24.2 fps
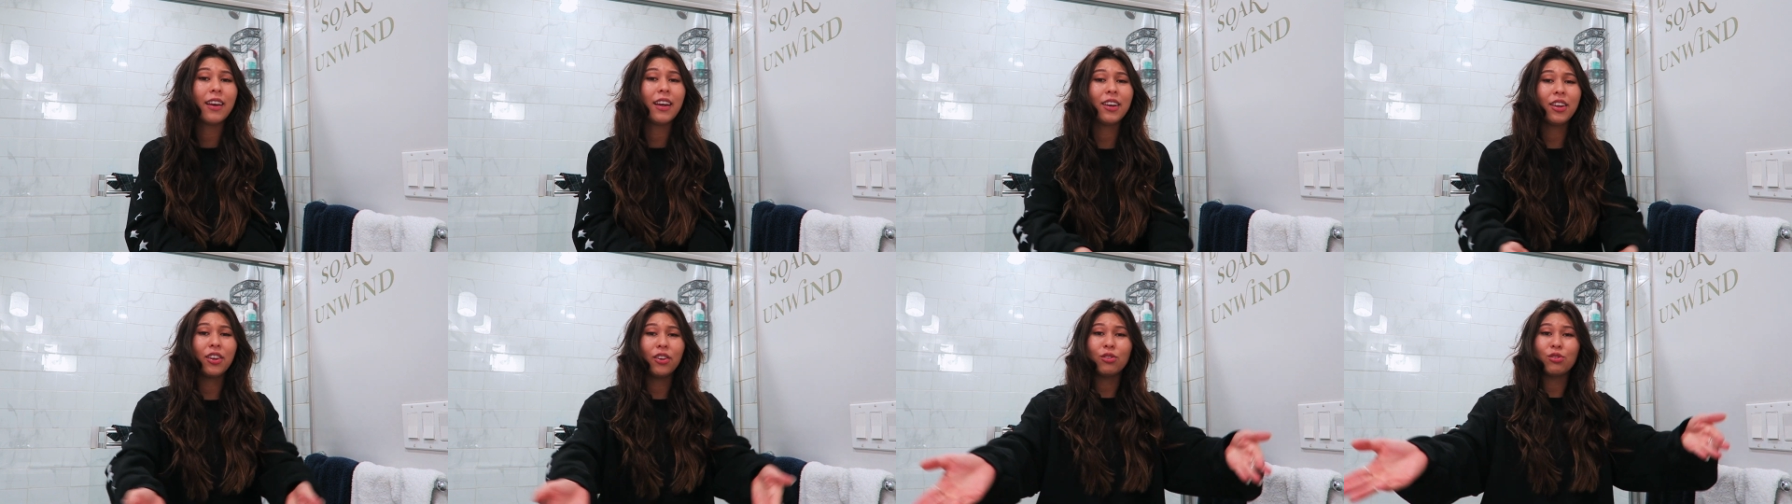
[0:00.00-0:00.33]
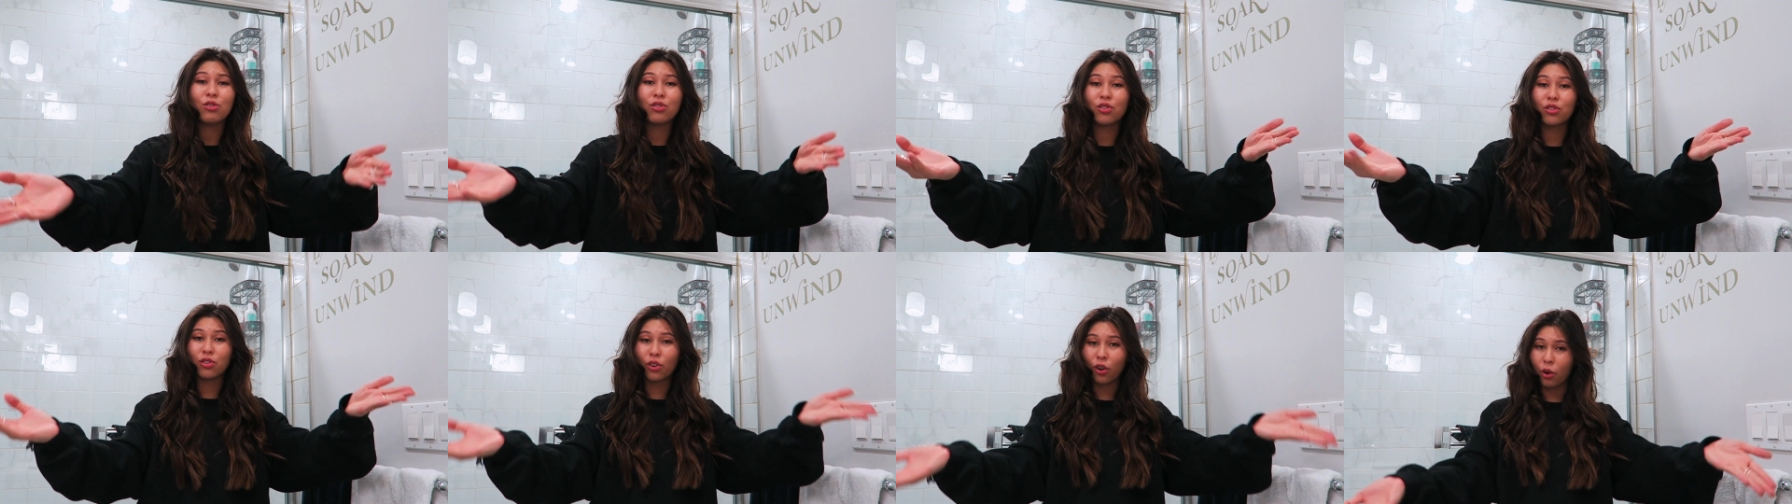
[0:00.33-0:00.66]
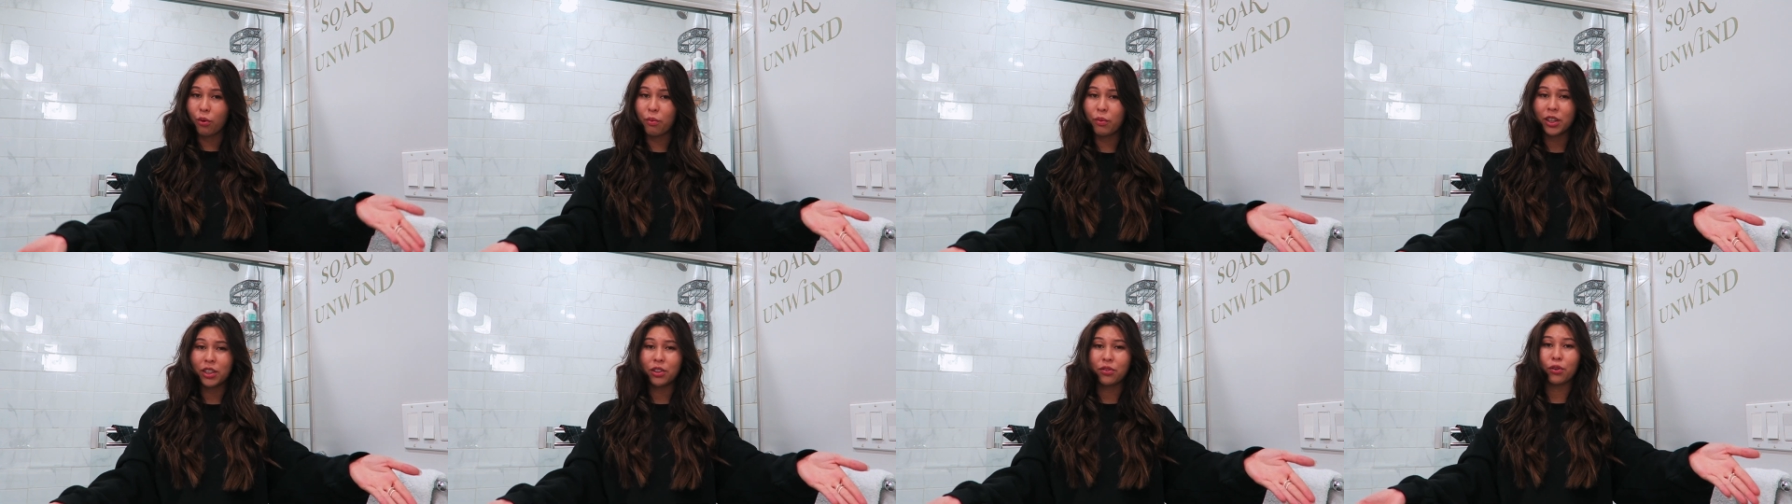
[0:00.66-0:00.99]
Thank you
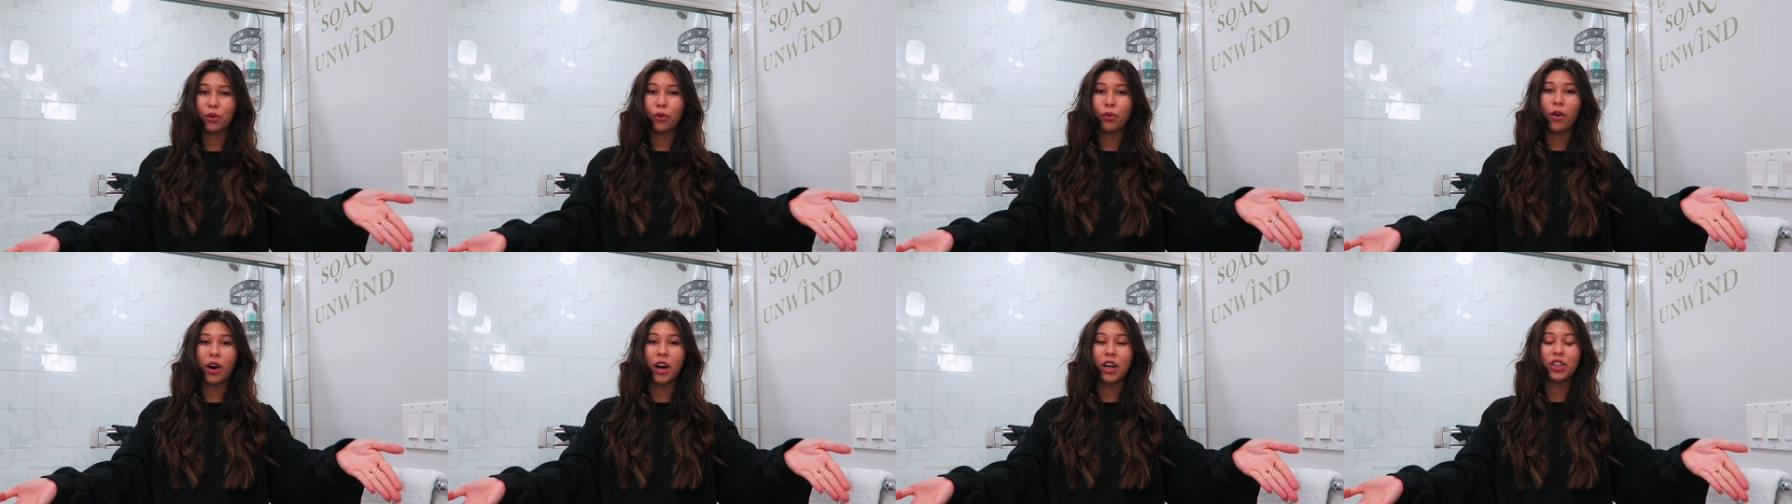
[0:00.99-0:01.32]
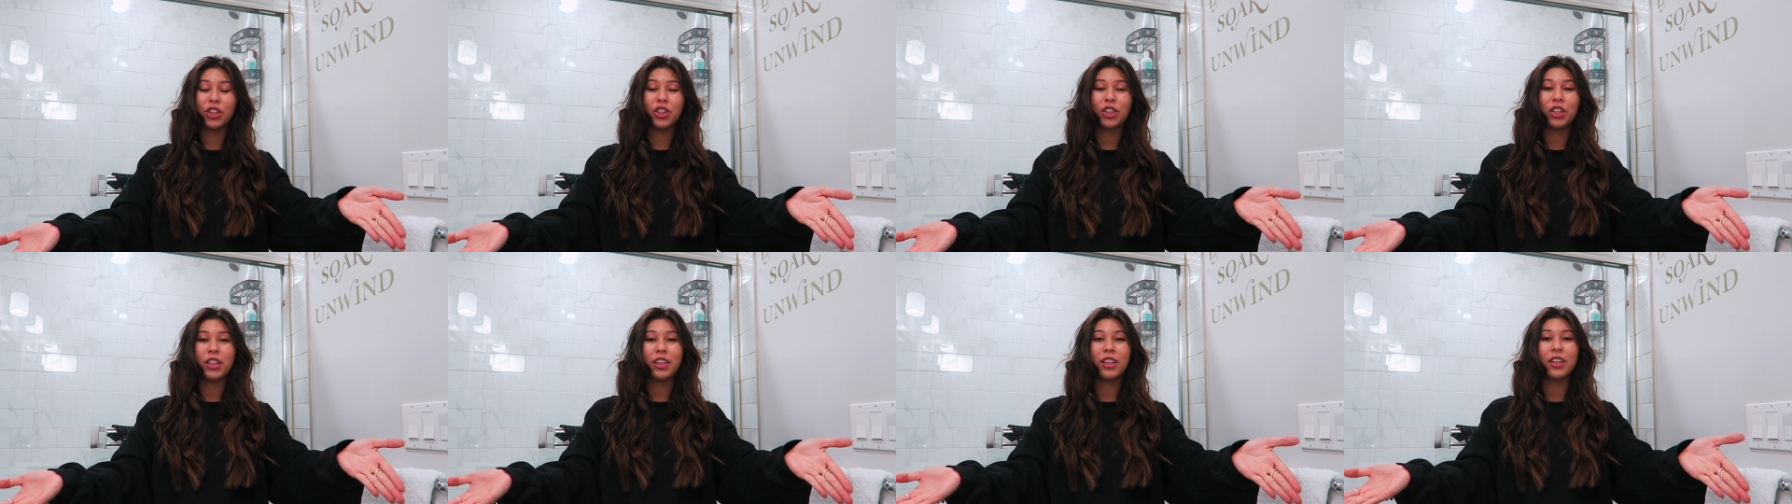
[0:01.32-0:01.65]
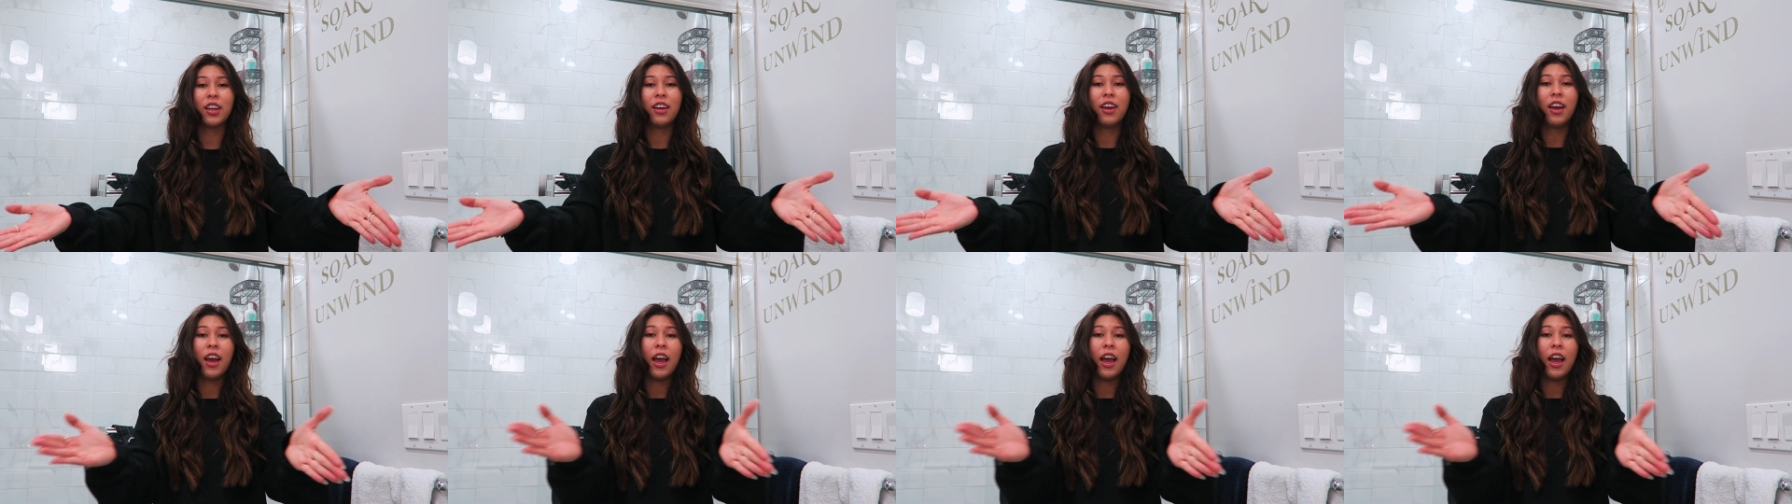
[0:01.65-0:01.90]
so much for watching.